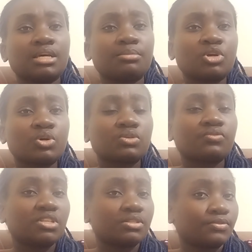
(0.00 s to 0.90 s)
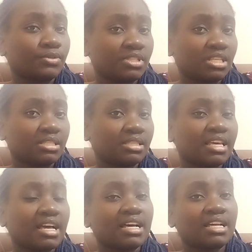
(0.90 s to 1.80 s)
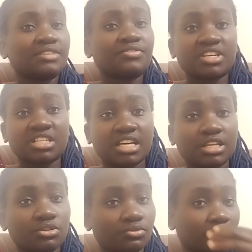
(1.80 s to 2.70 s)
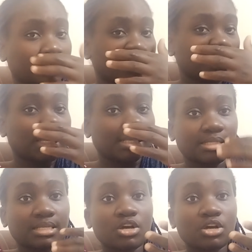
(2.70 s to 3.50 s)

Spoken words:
because of these forces, there are different kind of fractures that